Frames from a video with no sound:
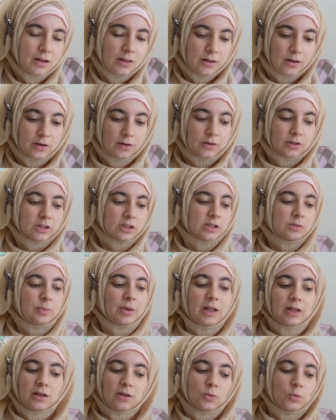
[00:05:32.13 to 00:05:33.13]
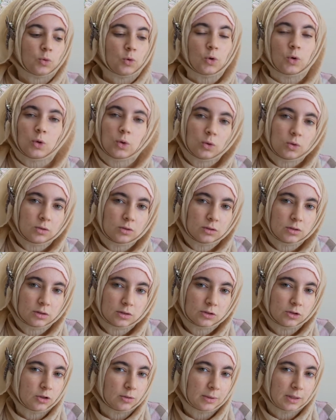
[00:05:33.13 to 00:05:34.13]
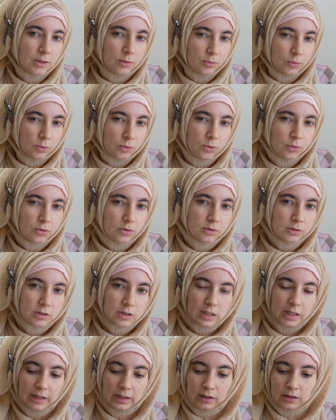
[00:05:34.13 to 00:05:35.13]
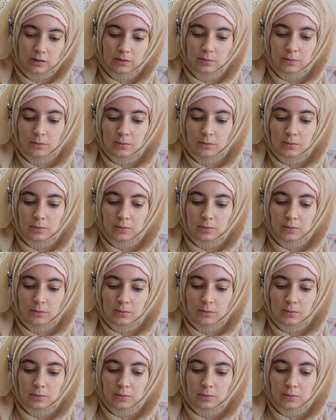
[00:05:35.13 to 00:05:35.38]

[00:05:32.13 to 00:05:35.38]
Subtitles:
There are spelling rules, too many rules, like